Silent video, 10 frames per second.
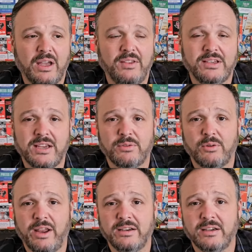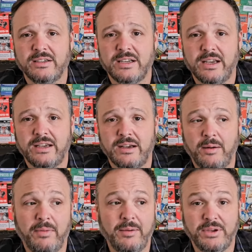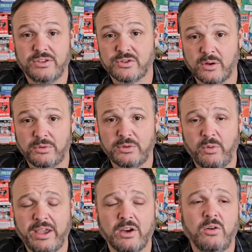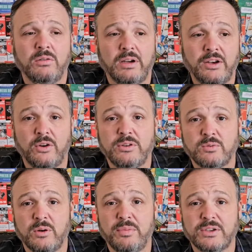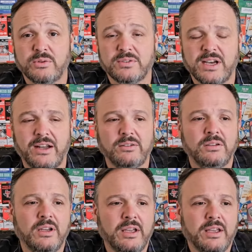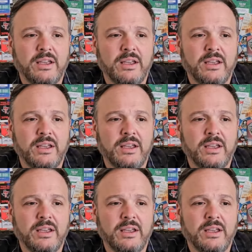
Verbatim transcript: I think Dave Aranda might be in trouble in Waco. I know he's won a Big 12 title,